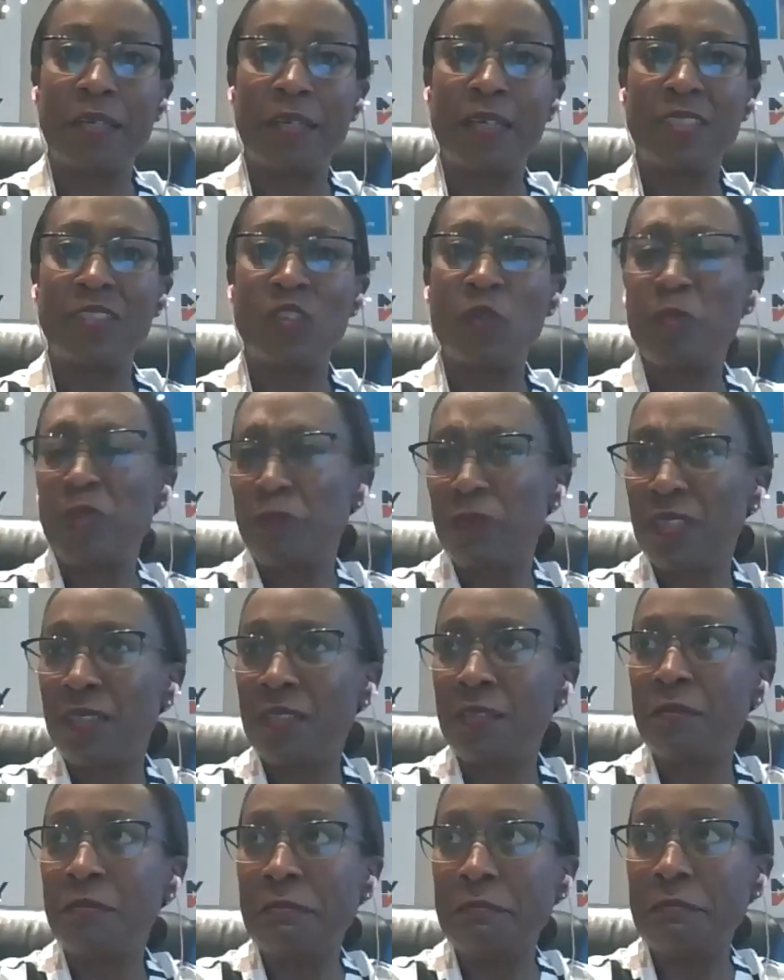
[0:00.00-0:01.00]
And so
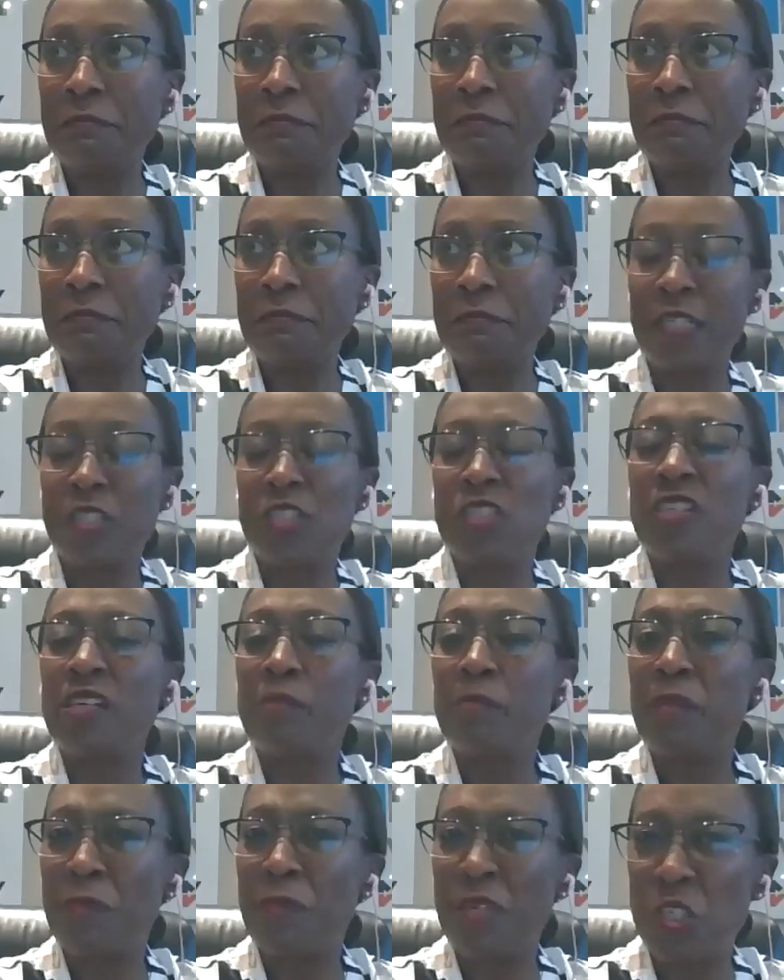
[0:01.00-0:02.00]
people,
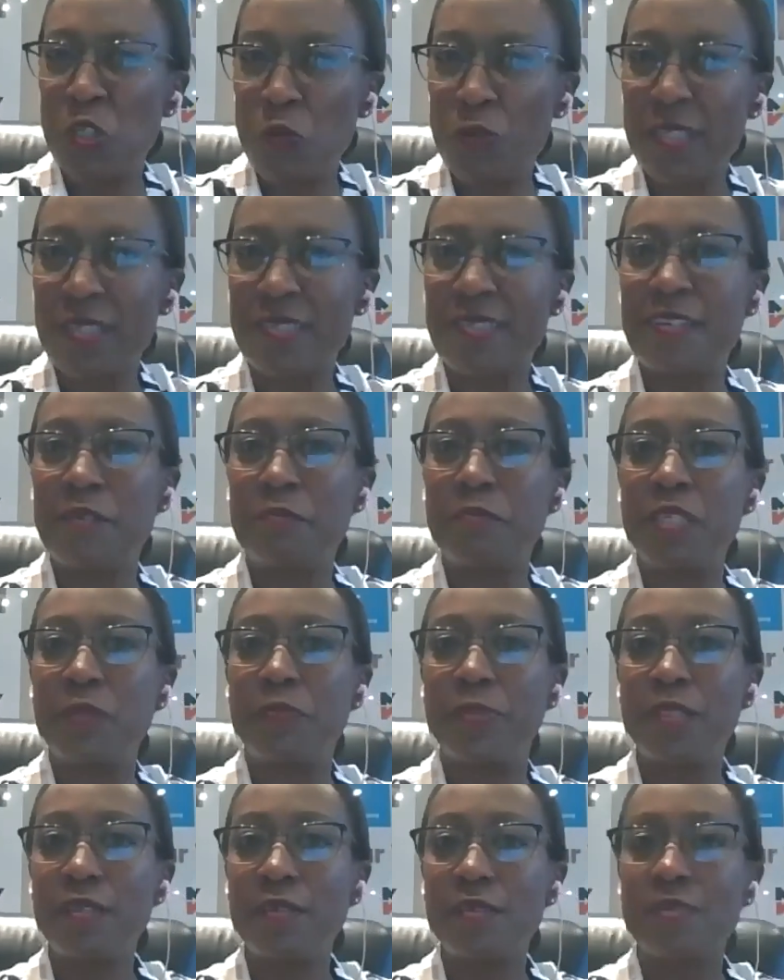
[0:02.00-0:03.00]
the term may be new to some
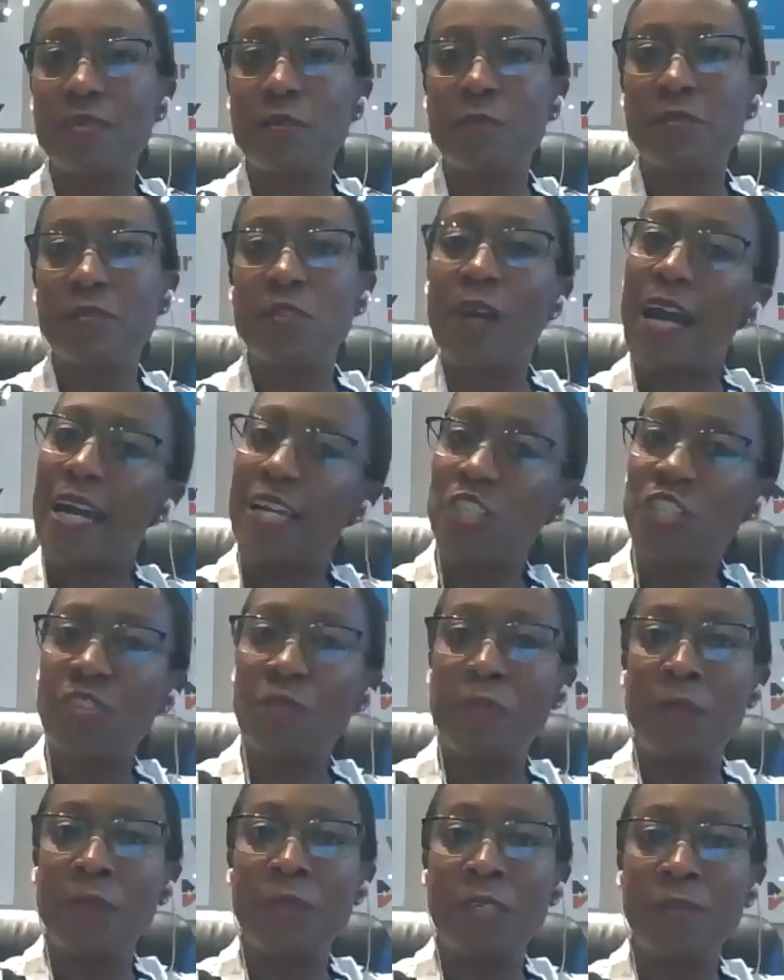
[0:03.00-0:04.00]
people. So
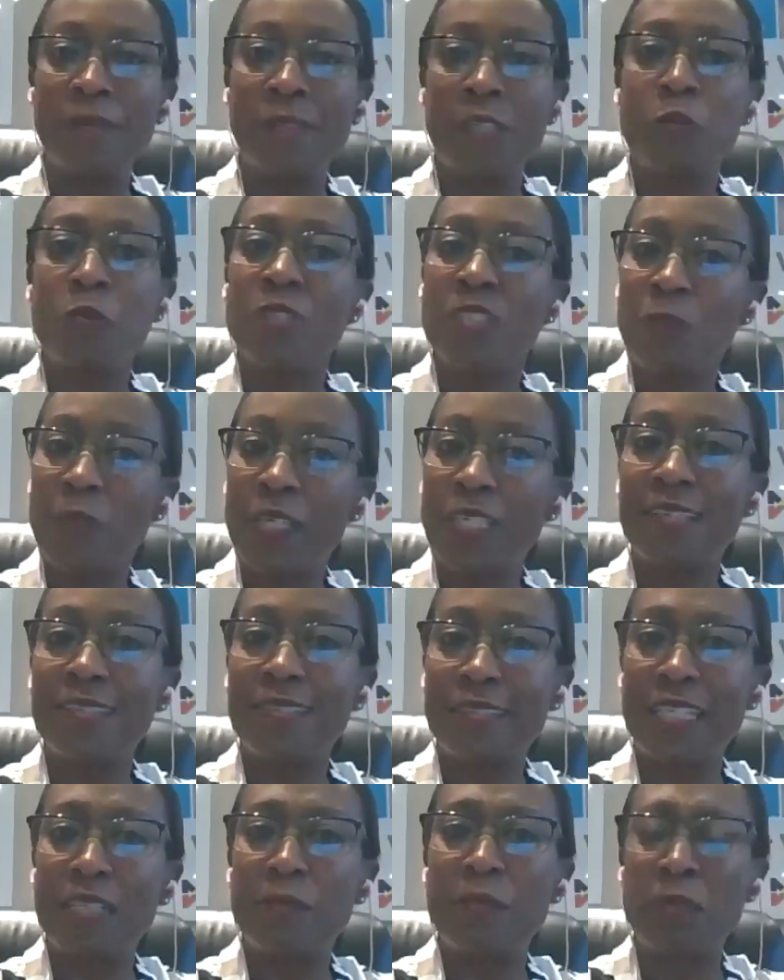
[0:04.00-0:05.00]
Aaisha, maybe can you speak to
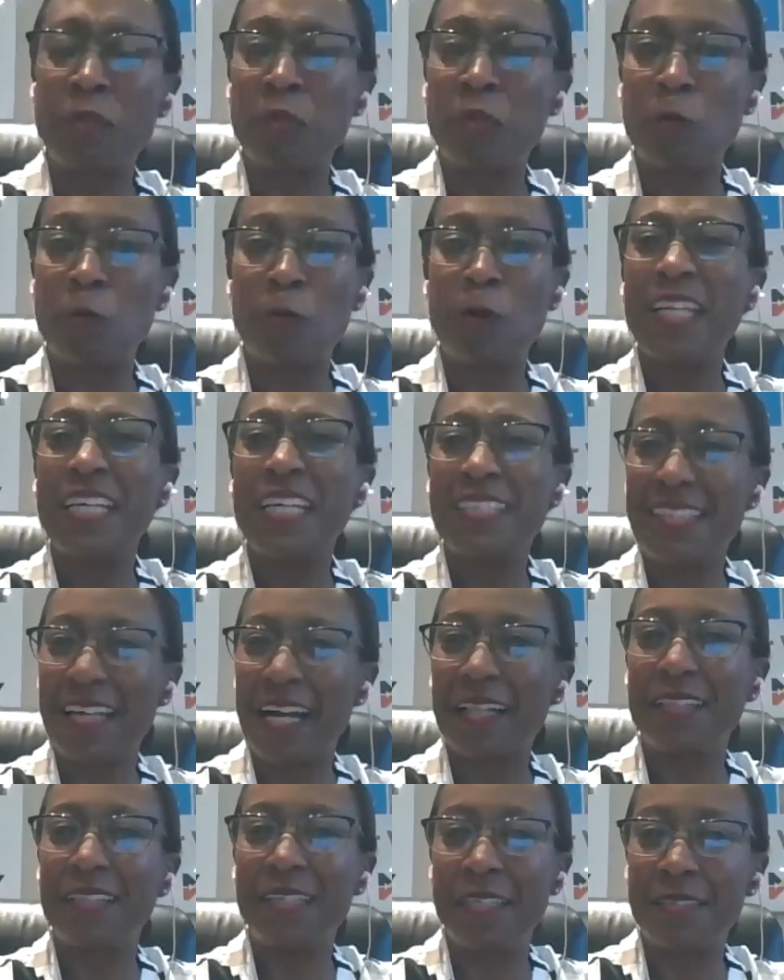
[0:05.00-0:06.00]
us a little bit about what
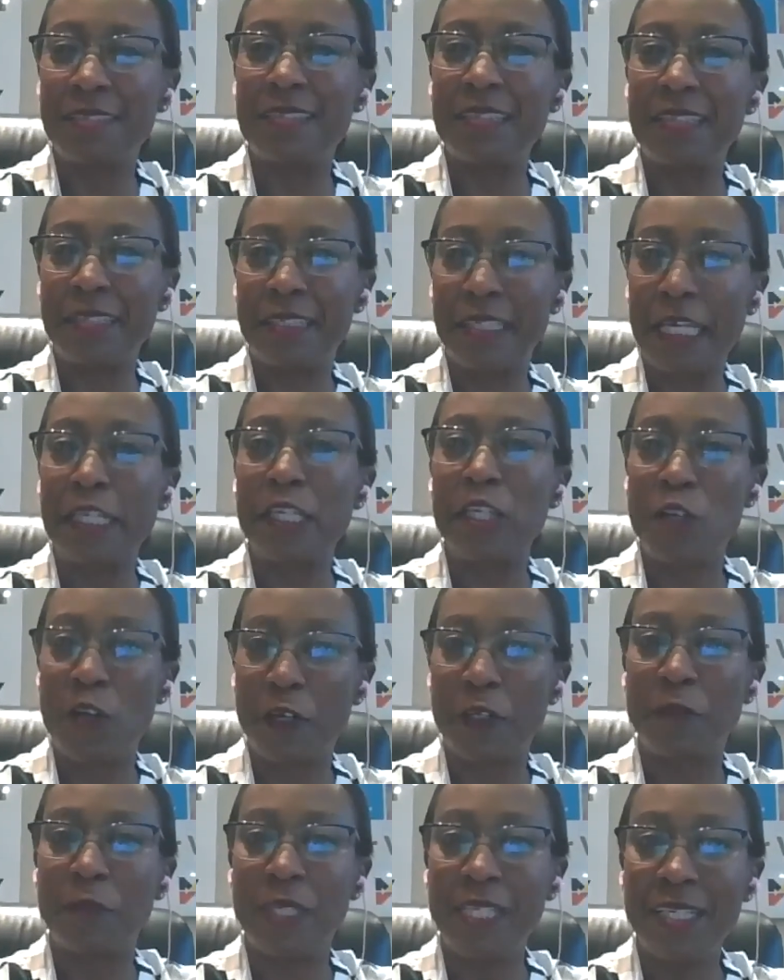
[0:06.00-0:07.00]
exactly is a gig
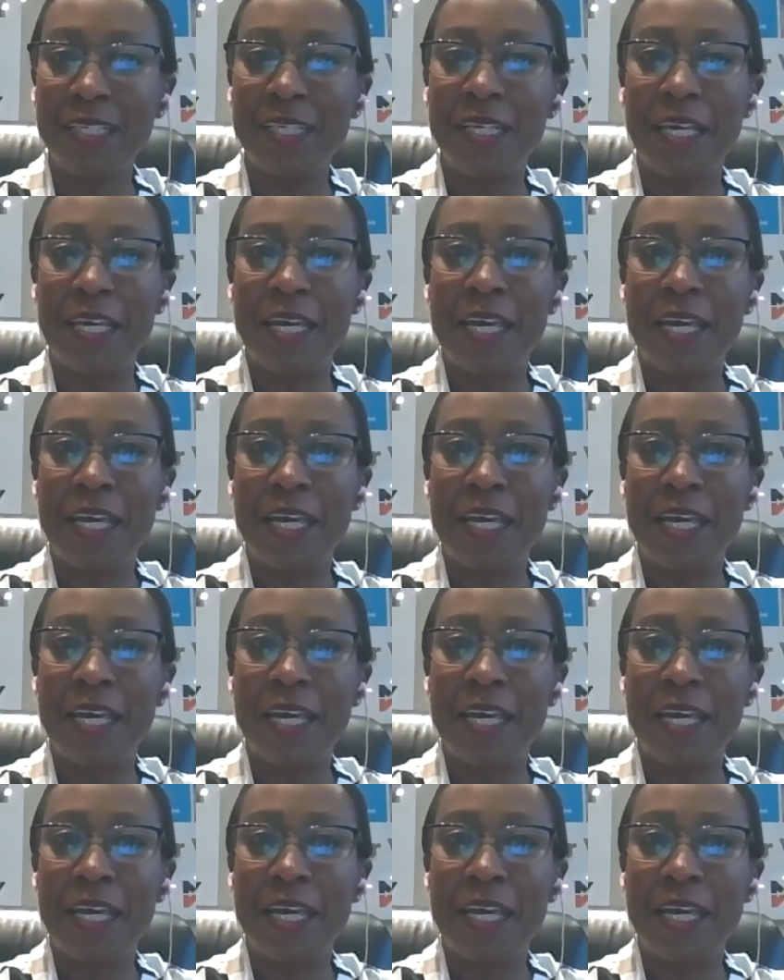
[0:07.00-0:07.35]
economy?